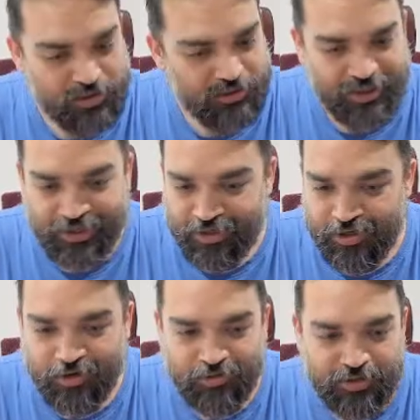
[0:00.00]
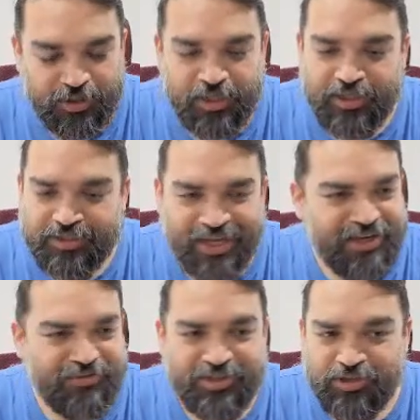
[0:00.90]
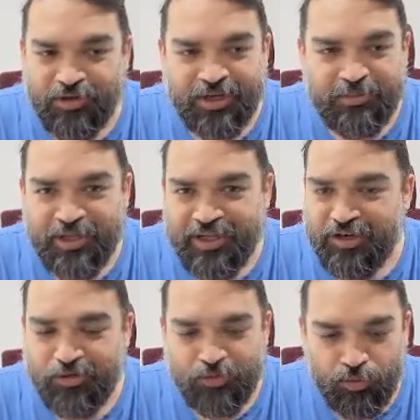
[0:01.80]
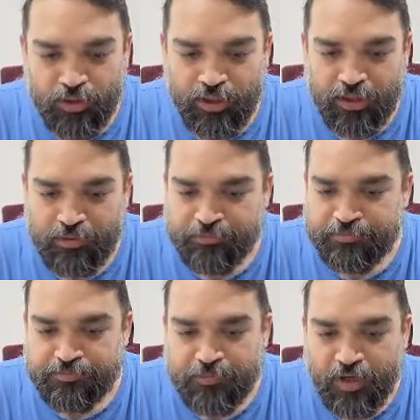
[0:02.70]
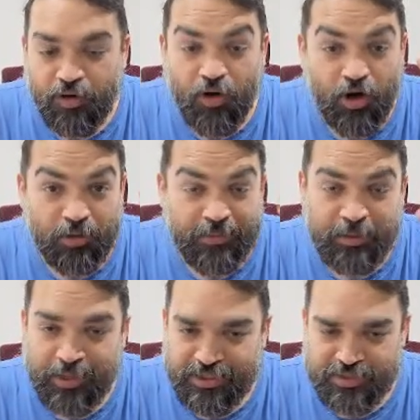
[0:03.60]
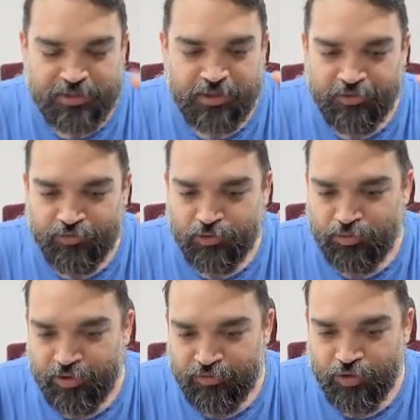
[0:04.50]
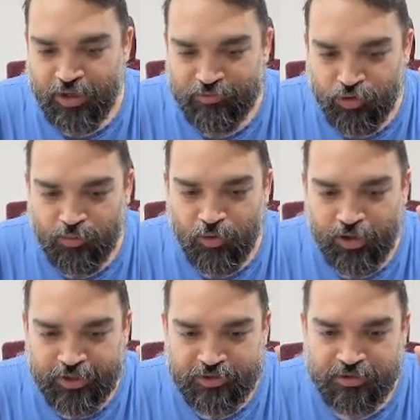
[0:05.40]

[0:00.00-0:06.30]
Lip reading: Create an account, sign in with your email or Google or MetaMask if you have your wallet.